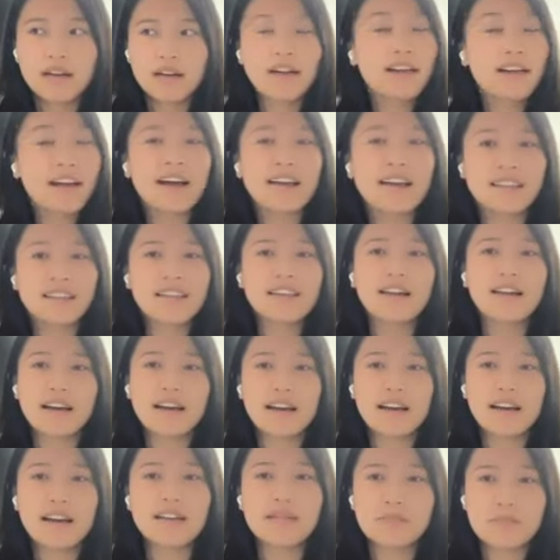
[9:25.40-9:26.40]
I think I
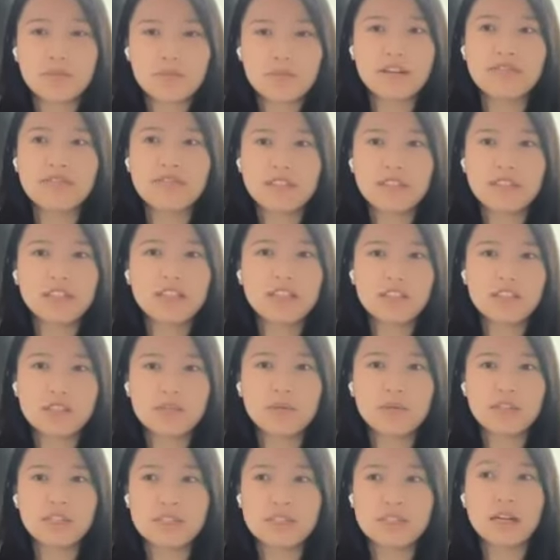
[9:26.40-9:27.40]
had a privilege
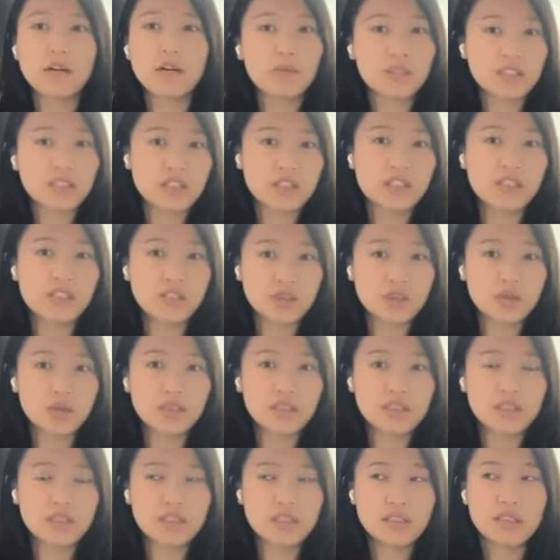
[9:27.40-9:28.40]
because I was a
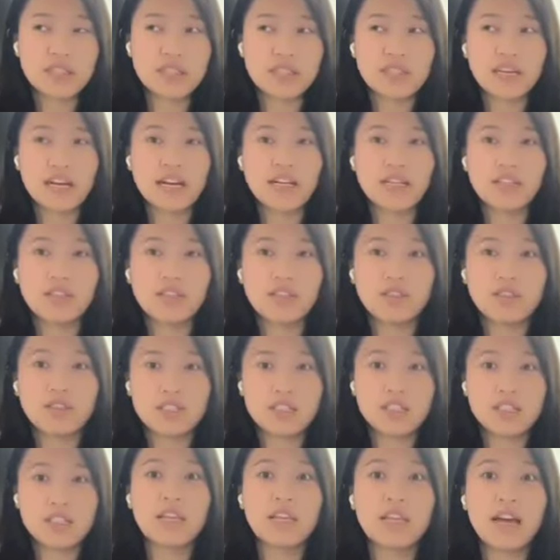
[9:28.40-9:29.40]
student and I
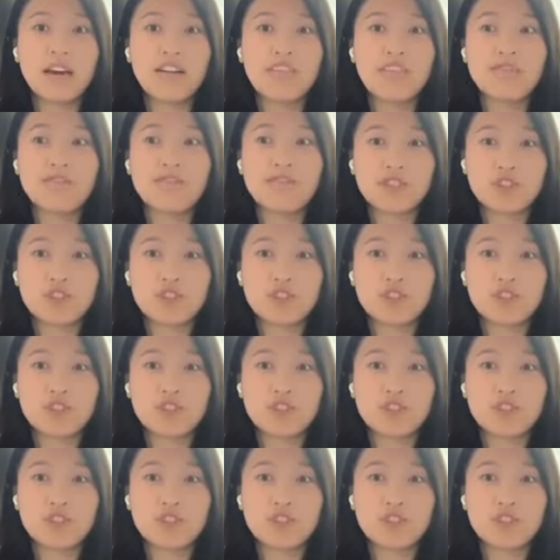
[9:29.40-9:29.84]
didn't have